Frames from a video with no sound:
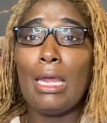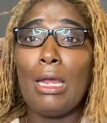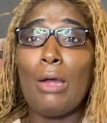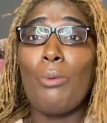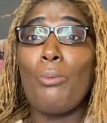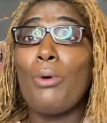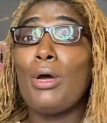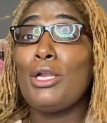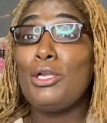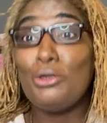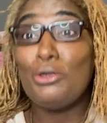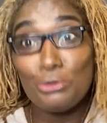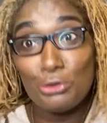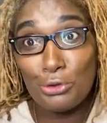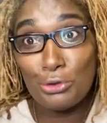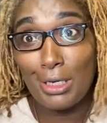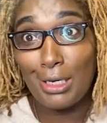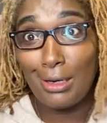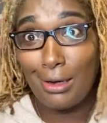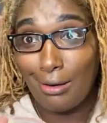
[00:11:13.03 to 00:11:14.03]
and what are you
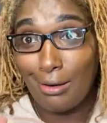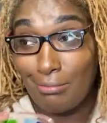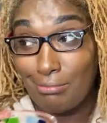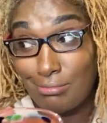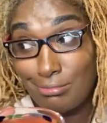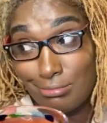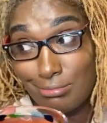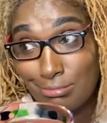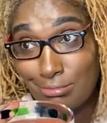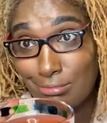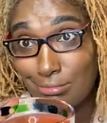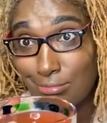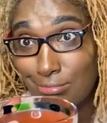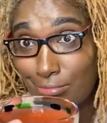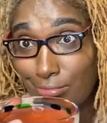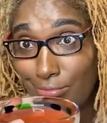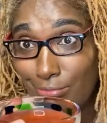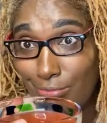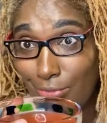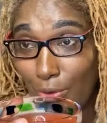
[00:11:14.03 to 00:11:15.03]
drinking.
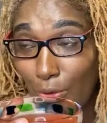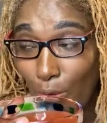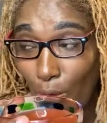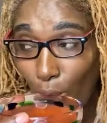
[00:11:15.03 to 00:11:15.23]
And